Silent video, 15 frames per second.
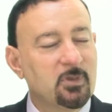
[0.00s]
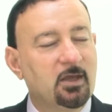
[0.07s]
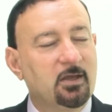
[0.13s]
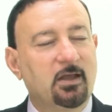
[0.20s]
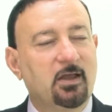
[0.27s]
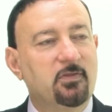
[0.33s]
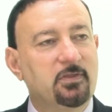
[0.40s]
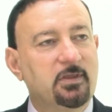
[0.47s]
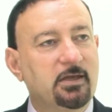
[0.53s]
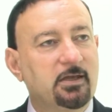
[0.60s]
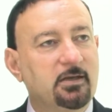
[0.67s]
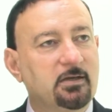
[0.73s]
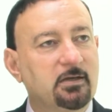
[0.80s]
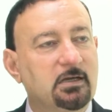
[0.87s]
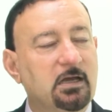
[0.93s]
And then
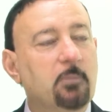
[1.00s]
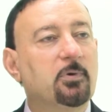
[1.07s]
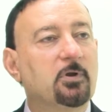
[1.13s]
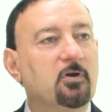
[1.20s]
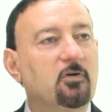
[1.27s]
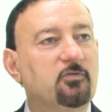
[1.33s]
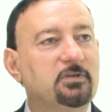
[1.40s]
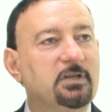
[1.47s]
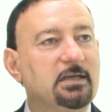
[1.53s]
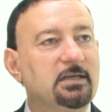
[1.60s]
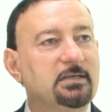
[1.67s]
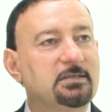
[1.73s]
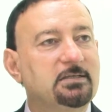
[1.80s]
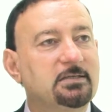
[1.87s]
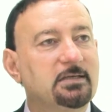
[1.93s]
a couple of
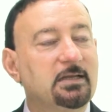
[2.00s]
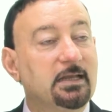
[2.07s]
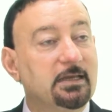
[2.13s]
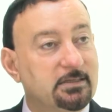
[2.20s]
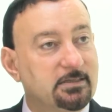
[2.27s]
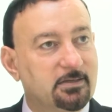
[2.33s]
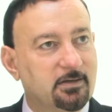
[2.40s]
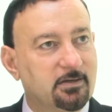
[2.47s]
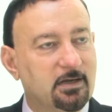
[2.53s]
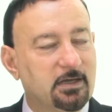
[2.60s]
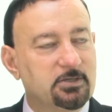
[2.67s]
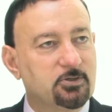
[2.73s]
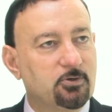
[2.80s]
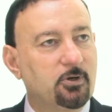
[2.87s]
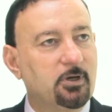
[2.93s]
days later, I
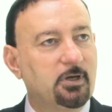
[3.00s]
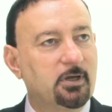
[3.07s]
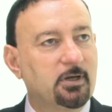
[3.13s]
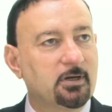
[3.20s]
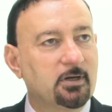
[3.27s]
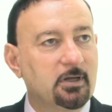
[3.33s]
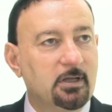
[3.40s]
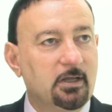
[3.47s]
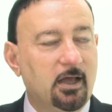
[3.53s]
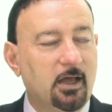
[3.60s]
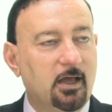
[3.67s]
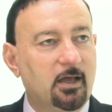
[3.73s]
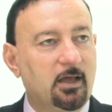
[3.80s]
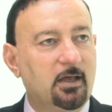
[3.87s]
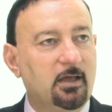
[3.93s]
saw
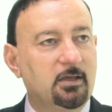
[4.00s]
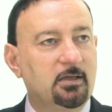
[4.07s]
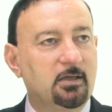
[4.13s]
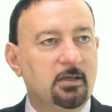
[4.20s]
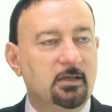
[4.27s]
her.